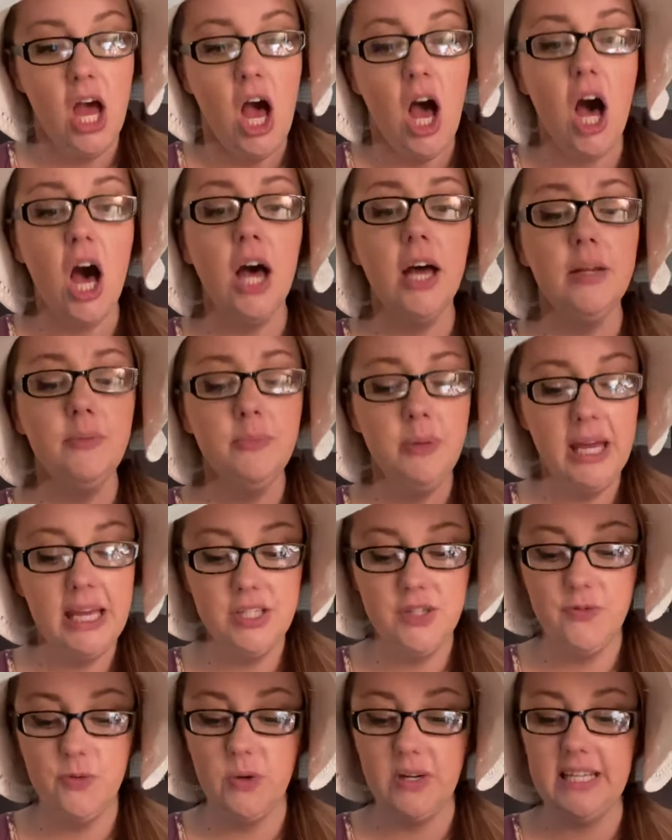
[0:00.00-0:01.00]
on page
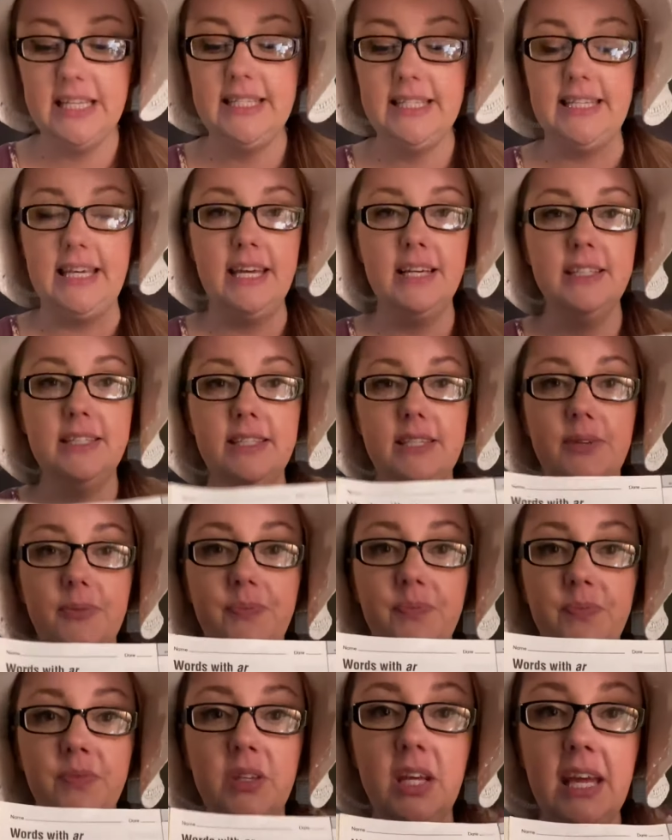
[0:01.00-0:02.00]
46,
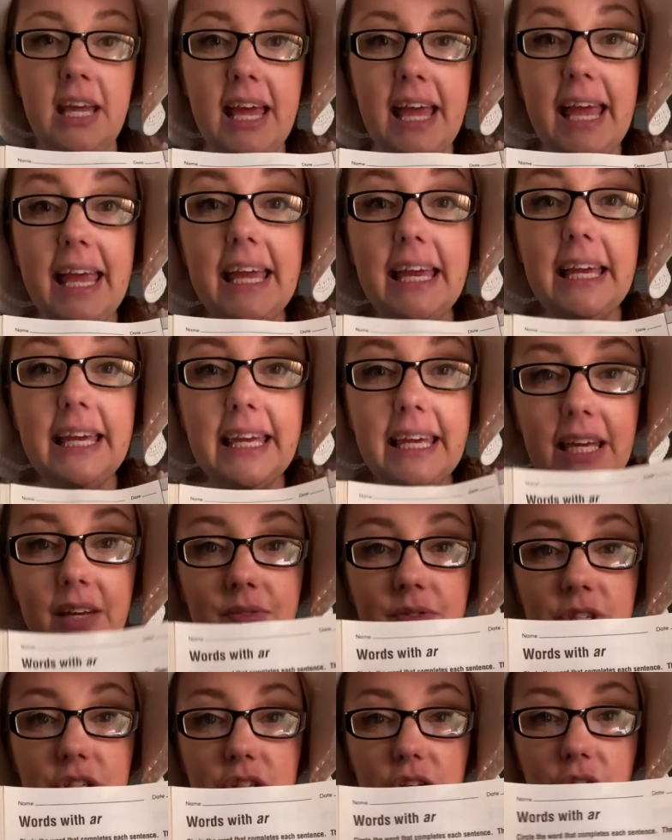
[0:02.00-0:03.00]
it
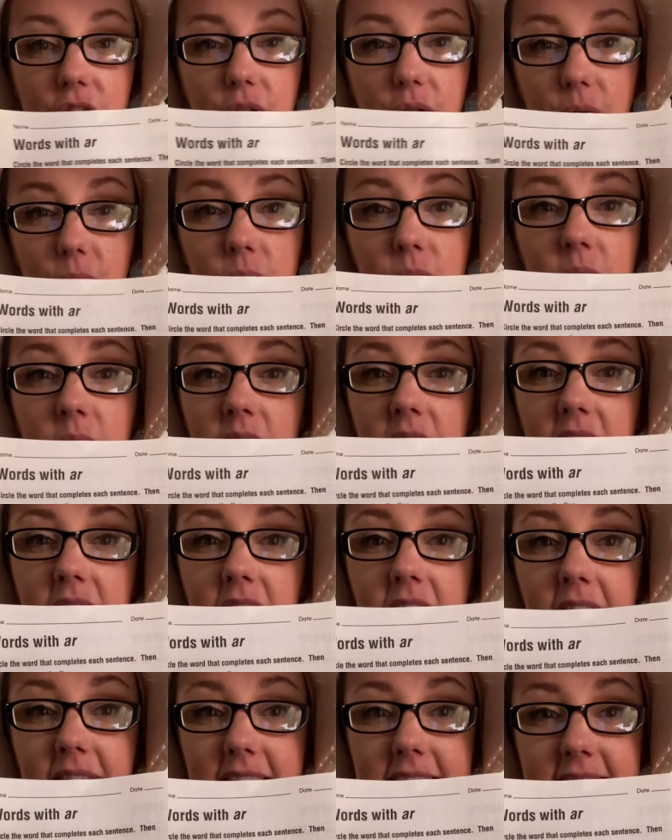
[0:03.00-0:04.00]
gives you
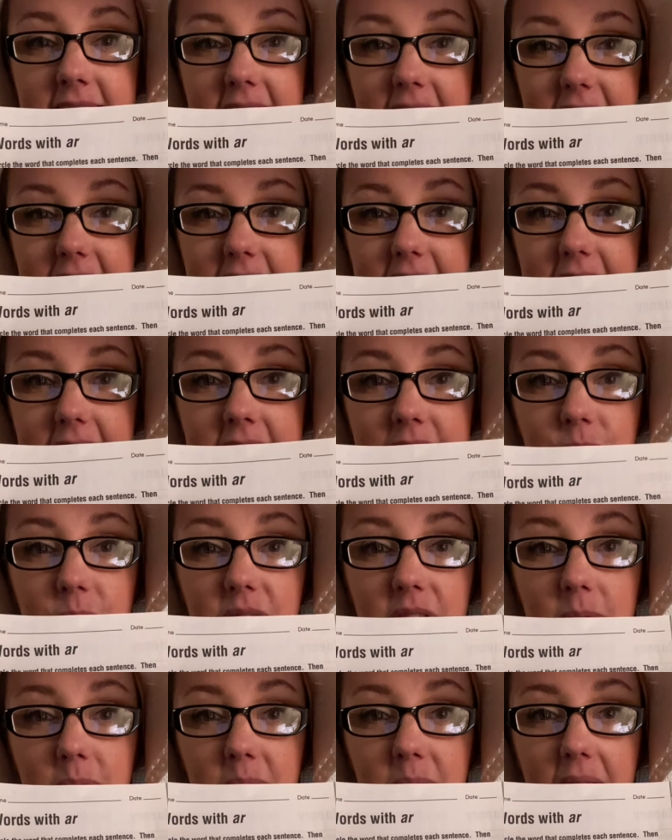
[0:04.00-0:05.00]
the sentence with
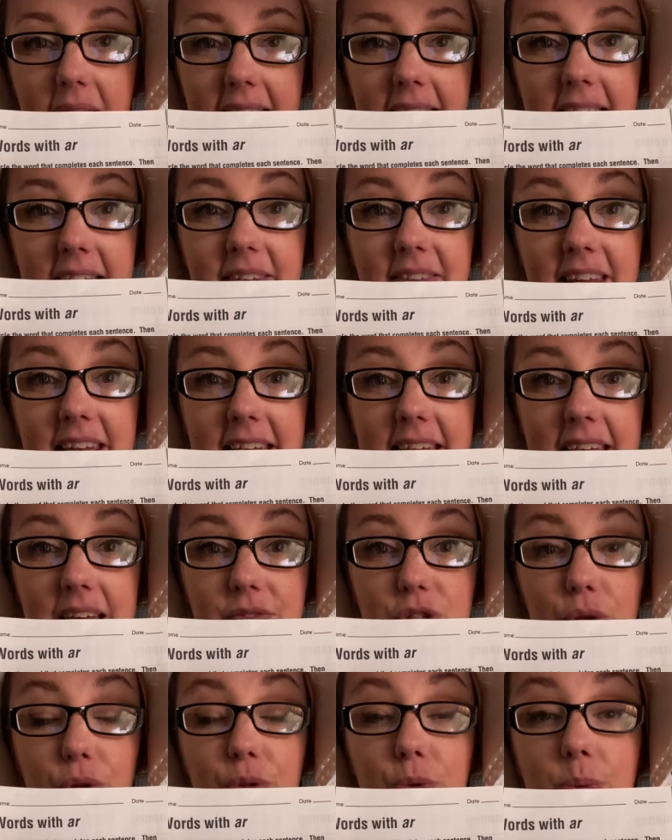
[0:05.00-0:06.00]
the blank, and then it gives
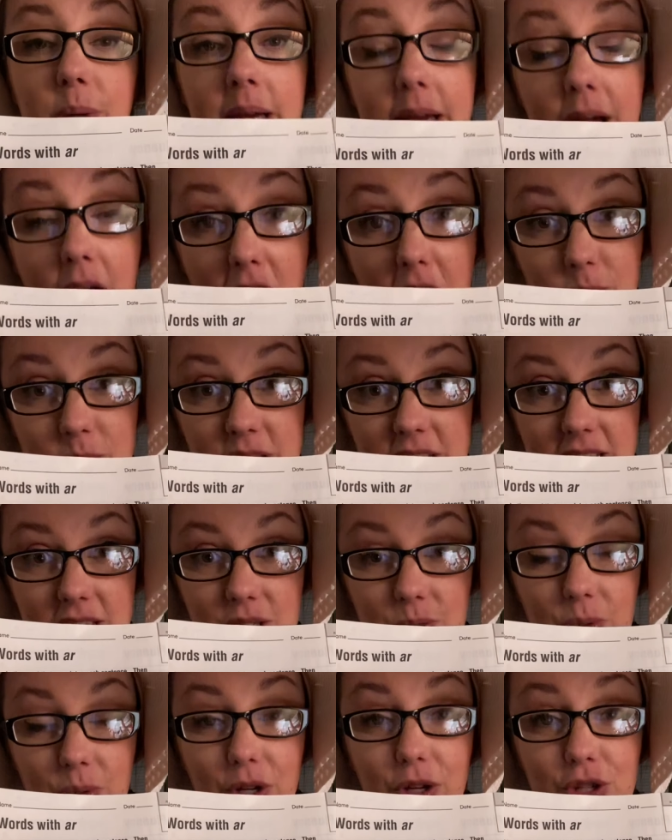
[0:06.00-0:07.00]
you 3 options. So
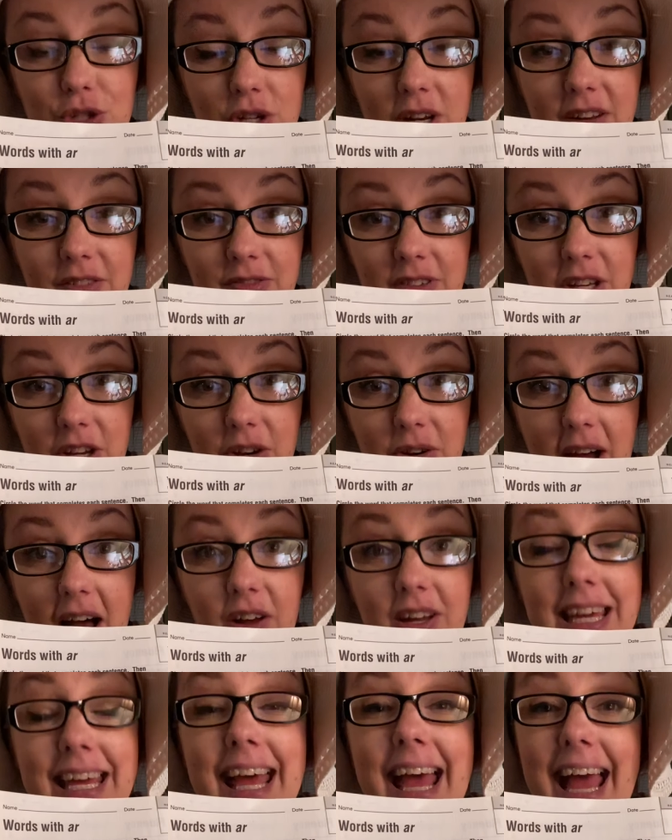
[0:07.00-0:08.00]
we're going to try to figure out
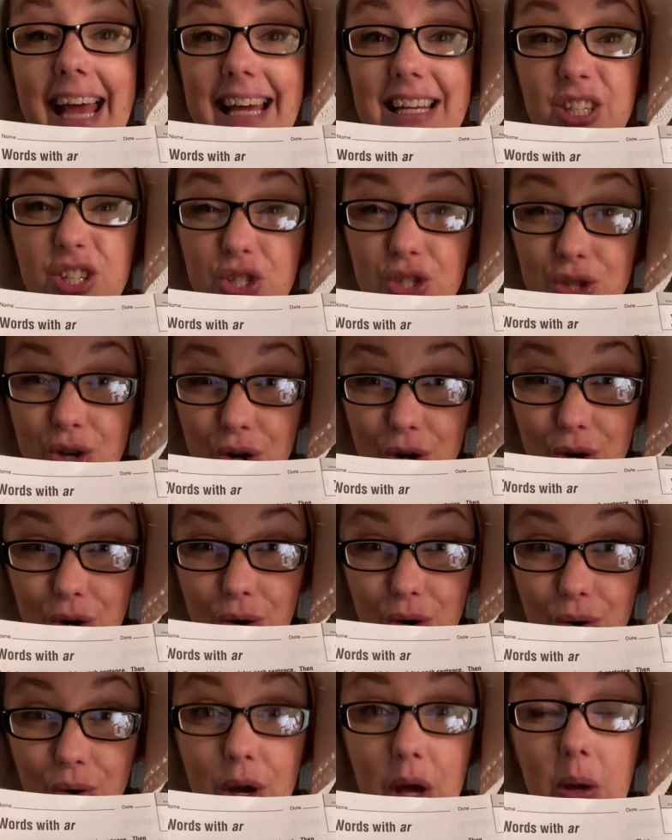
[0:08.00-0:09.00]
and
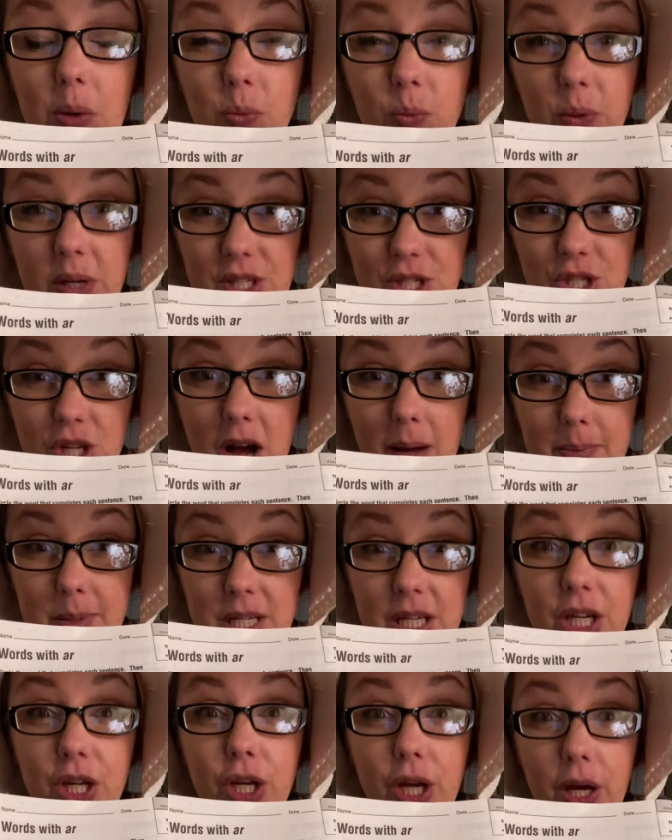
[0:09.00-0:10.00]
circle which
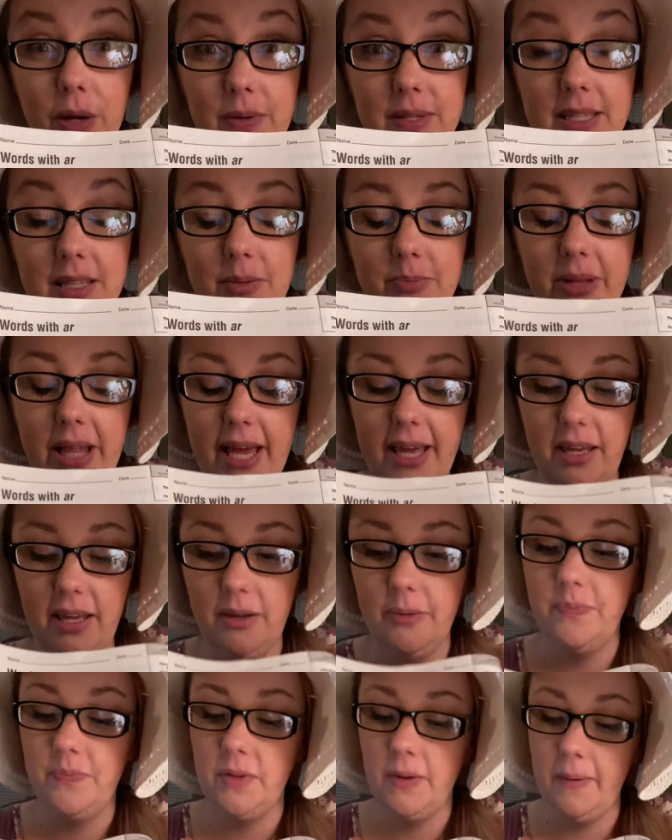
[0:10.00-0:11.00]
option goes in the blank,
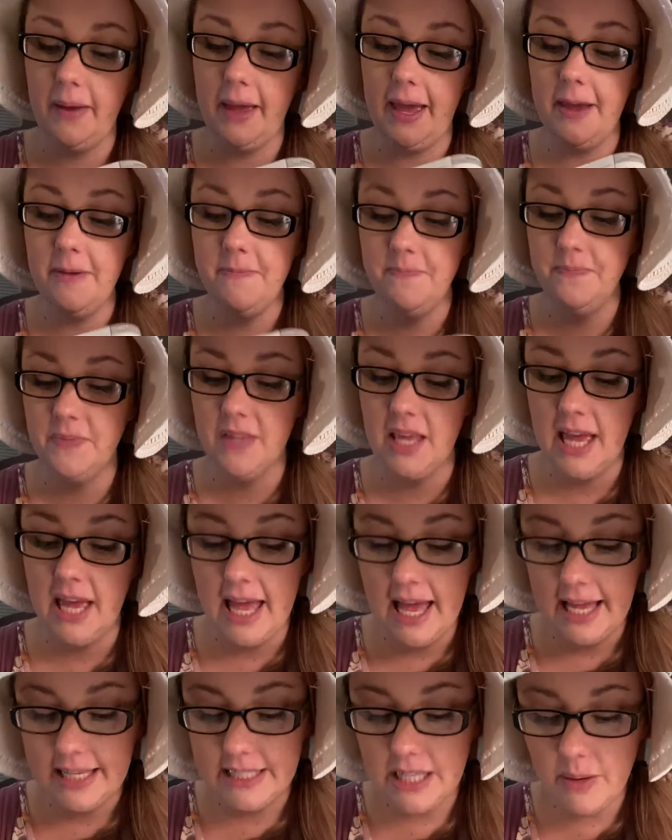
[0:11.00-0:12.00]
okay?
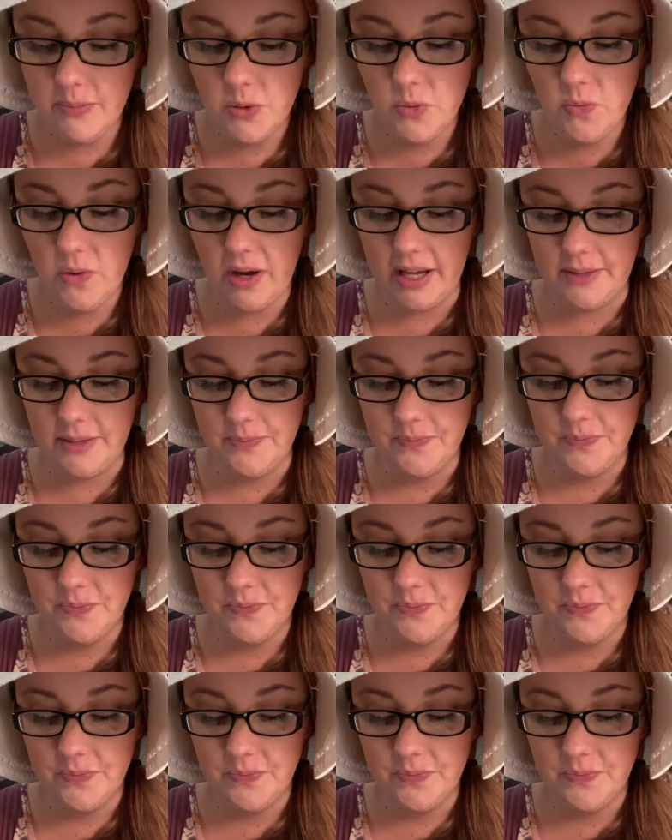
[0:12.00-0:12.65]
Number 1,